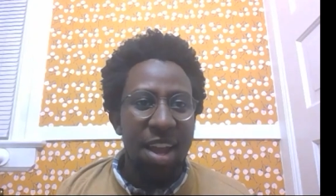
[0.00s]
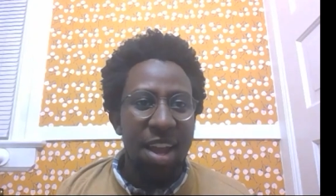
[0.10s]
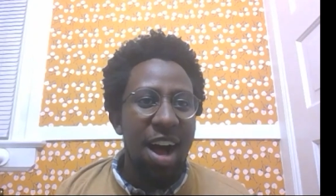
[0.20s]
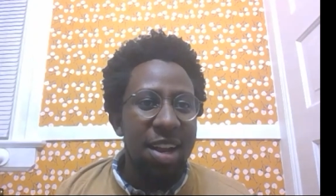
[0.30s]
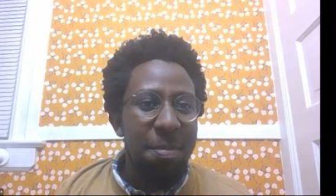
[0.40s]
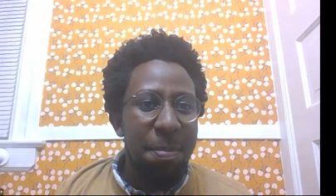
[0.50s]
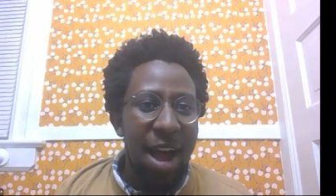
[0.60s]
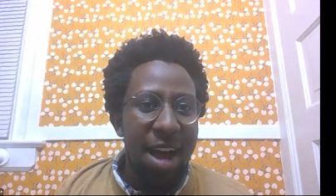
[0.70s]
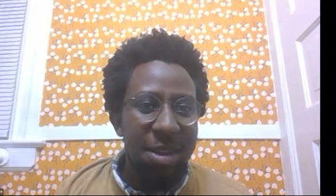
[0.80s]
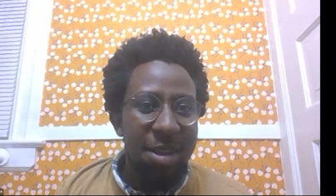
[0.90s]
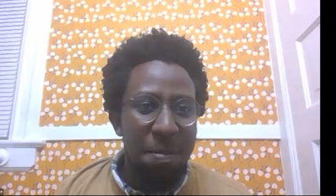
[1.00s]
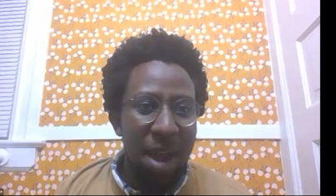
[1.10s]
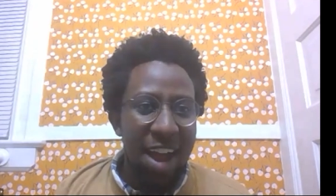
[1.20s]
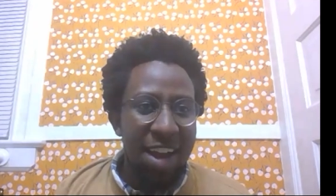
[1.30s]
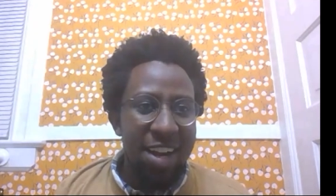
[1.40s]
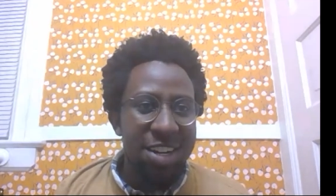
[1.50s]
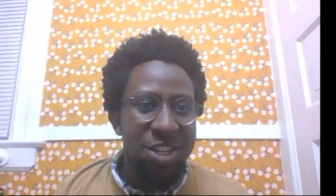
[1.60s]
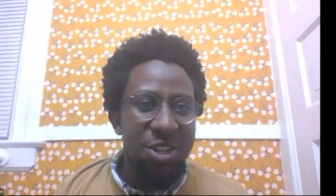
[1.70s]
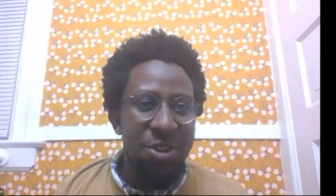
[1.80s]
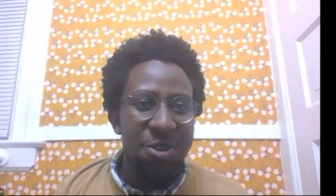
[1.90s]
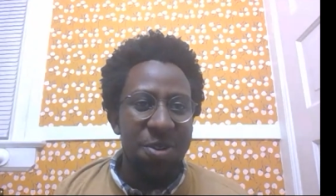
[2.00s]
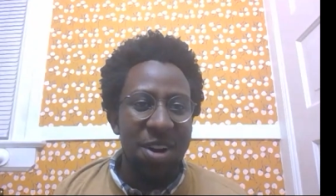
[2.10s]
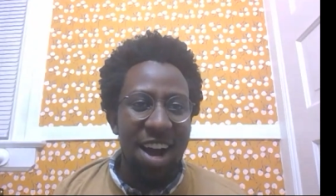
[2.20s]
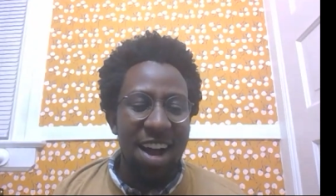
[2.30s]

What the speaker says: I'll pass it back to